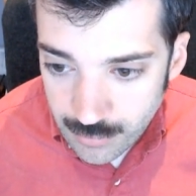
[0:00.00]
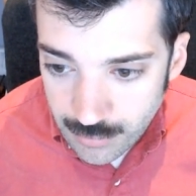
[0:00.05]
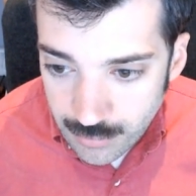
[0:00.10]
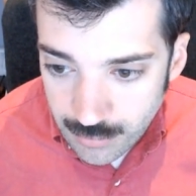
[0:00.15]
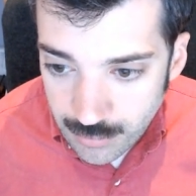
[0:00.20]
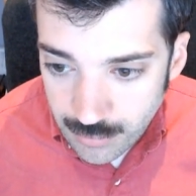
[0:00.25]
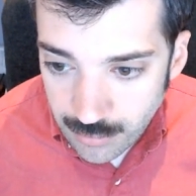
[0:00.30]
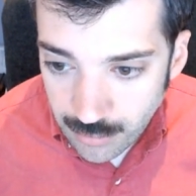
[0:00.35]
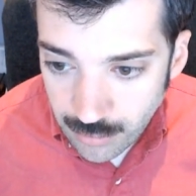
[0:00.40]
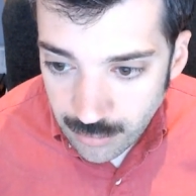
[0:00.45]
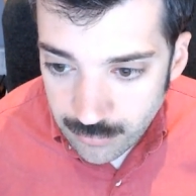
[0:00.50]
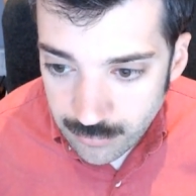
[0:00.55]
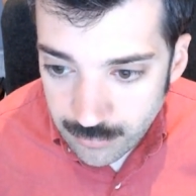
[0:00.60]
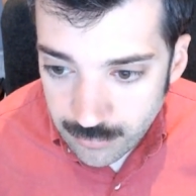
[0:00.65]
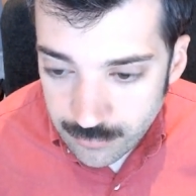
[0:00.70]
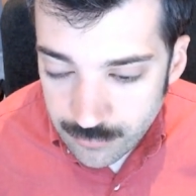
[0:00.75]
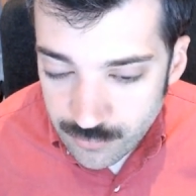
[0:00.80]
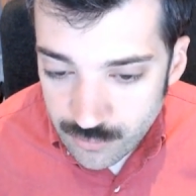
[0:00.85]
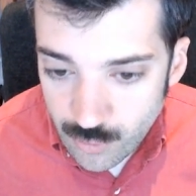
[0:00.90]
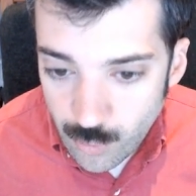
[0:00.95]
Uh,
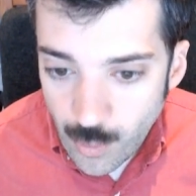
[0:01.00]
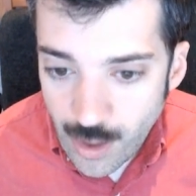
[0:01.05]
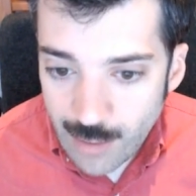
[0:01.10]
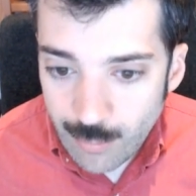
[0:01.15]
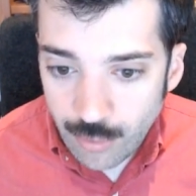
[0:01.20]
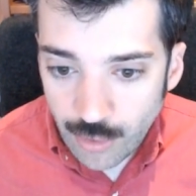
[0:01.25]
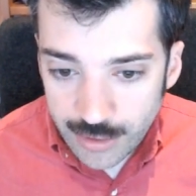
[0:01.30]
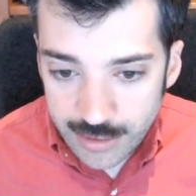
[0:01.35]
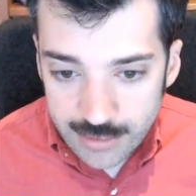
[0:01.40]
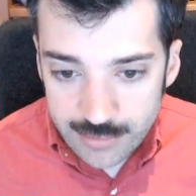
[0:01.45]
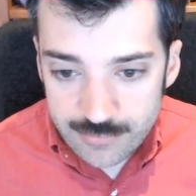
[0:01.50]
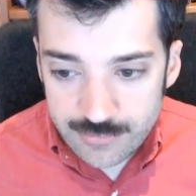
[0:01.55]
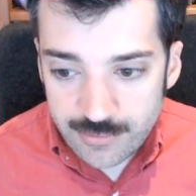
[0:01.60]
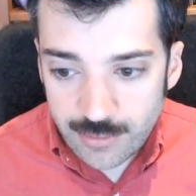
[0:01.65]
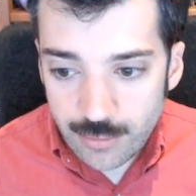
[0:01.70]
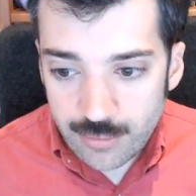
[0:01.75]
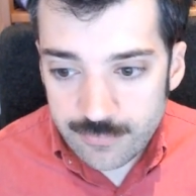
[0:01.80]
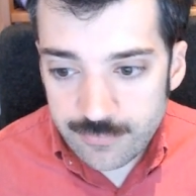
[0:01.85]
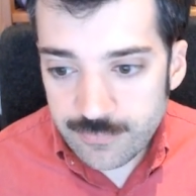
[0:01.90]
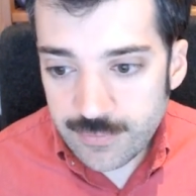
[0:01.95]
squabbling.
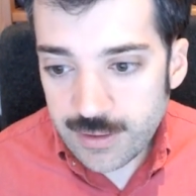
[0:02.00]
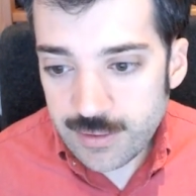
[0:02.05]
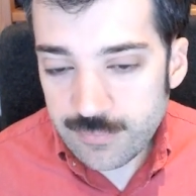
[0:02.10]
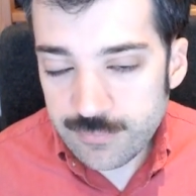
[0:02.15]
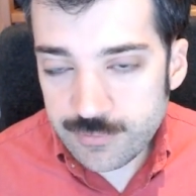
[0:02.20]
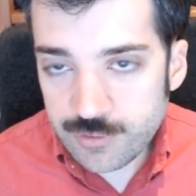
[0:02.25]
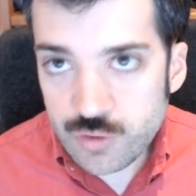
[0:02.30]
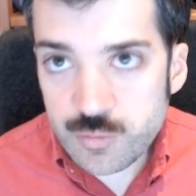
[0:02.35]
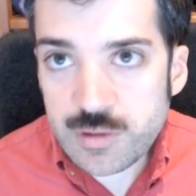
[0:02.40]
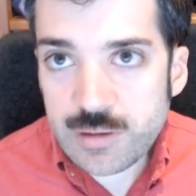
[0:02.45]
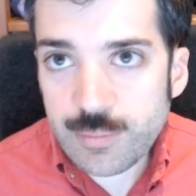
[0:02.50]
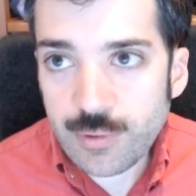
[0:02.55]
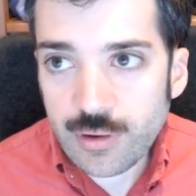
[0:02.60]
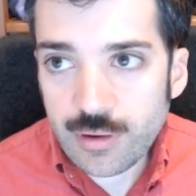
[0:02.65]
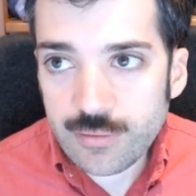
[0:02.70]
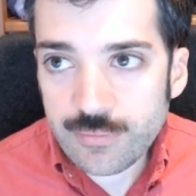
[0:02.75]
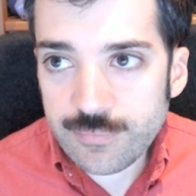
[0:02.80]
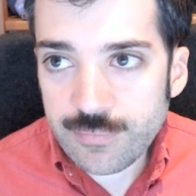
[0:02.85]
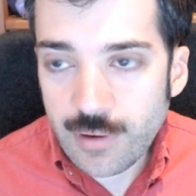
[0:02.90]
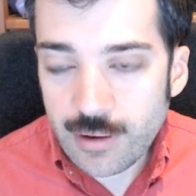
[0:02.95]
So if, if two
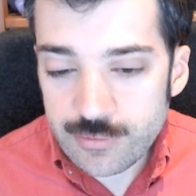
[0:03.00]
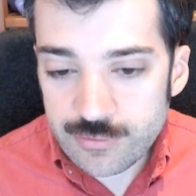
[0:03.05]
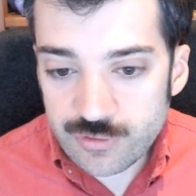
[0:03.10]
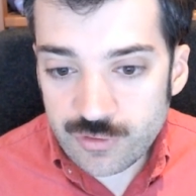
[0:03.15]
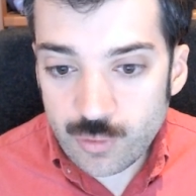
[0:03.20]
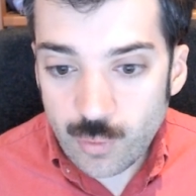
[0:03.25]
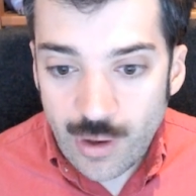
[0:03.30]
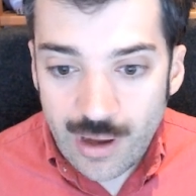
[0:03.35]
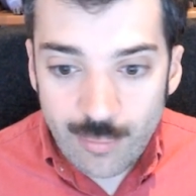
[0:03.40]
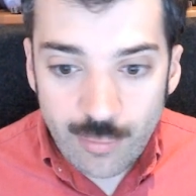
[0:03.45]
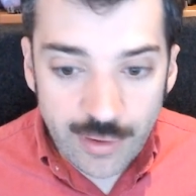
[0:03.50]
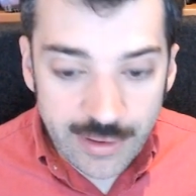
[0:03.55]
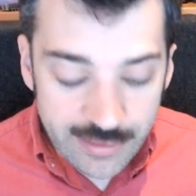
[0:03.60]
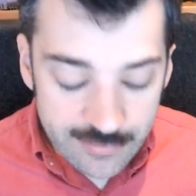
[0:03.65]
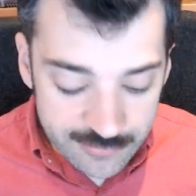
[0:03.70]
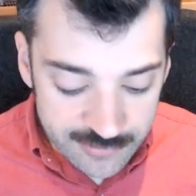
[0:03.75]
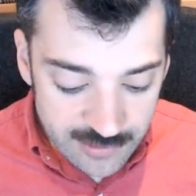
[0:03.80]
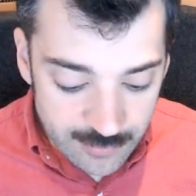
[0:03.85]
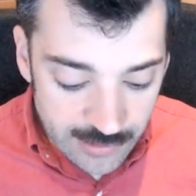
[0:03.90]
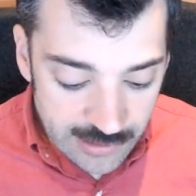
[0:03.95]
people have, are
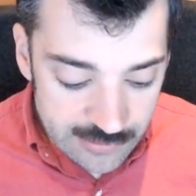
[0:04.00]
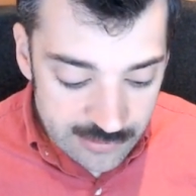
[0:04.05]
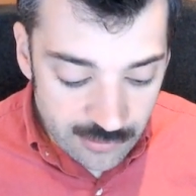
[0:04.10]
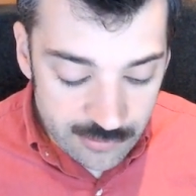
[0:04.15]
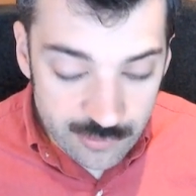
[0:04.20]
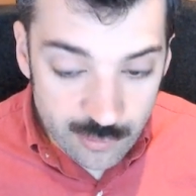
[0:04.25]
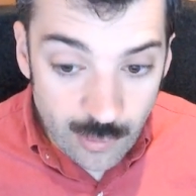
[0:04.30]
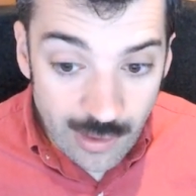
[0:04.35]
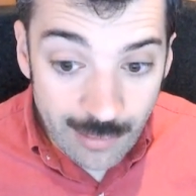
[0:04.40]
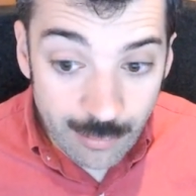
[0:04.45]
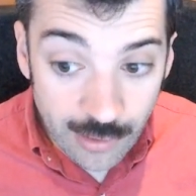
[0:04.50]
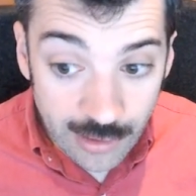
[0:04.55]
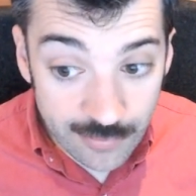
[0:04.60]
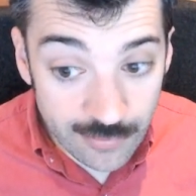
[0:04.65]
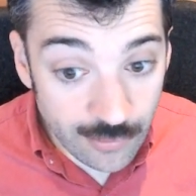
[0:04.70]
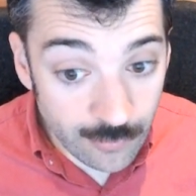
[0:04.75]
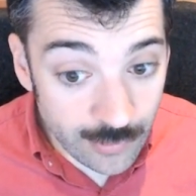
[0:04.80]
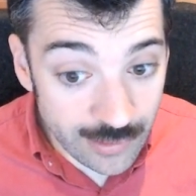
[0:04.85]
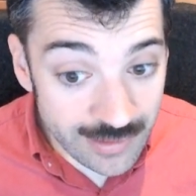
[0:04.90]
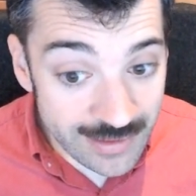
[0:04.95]
squabbling, if siblings are
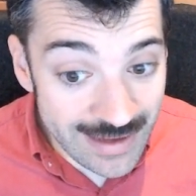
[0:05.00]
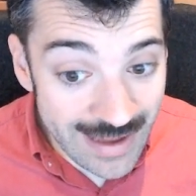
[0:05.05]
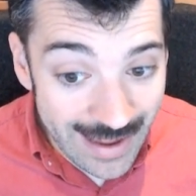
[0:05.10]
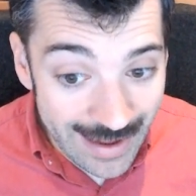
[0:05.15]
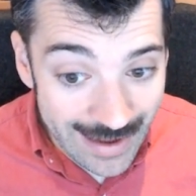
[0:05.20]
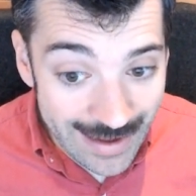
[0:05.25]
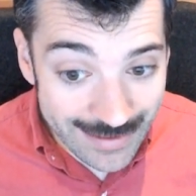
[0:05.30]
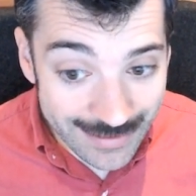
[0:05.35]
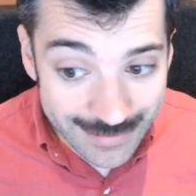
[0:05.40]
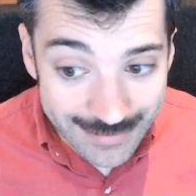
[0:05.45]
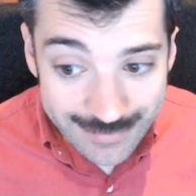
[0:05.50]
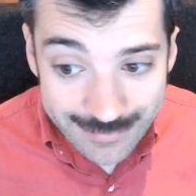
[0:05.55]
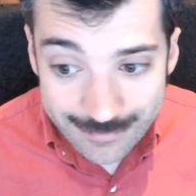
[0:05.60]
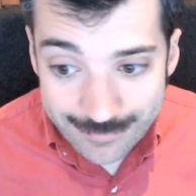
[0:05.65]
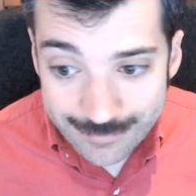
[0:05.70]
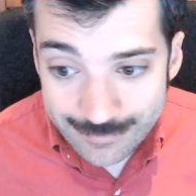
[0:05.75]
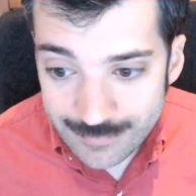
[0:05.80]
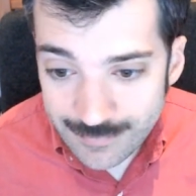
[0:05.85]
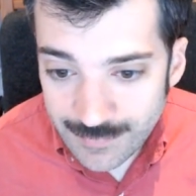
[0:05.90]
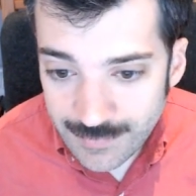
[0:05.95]
squabbling, they're really at it
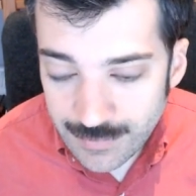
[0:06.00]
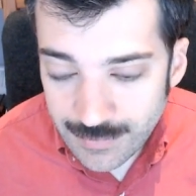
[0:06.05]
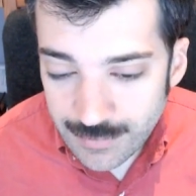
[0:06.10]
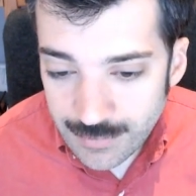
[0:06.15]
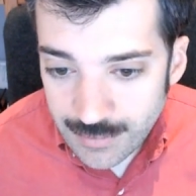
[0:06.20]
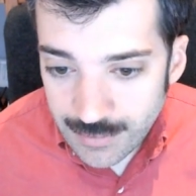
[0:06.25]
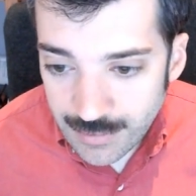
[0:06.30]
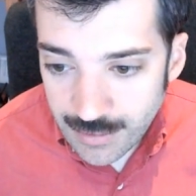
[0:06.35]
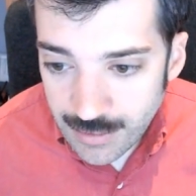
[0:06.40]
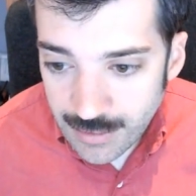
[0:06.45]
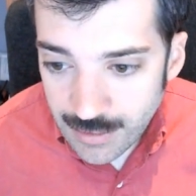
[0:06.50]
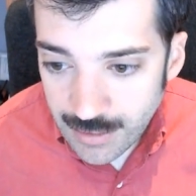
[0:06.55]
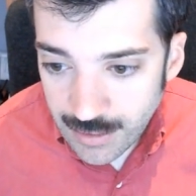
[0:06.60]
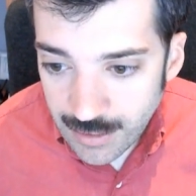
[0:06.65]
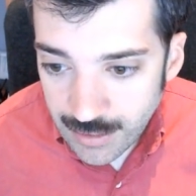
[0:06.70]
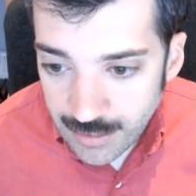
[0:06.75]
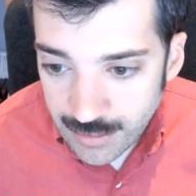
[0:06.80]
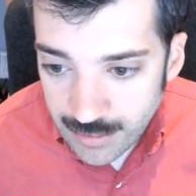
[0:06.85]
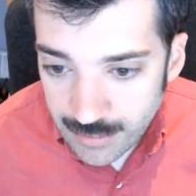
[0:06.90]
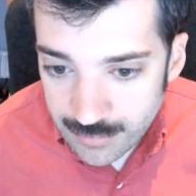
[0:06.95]

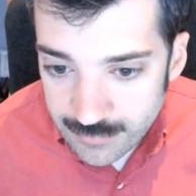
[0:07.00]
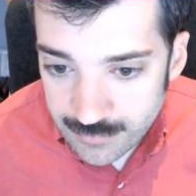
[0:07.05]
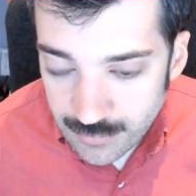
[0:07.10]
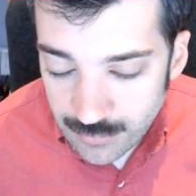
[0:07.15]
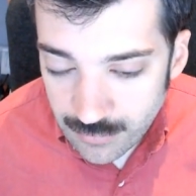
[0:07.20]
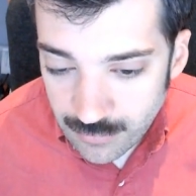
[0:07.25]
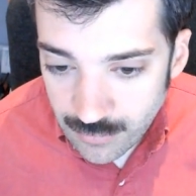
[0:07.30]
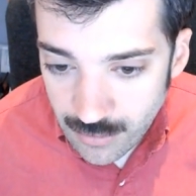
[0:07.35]
and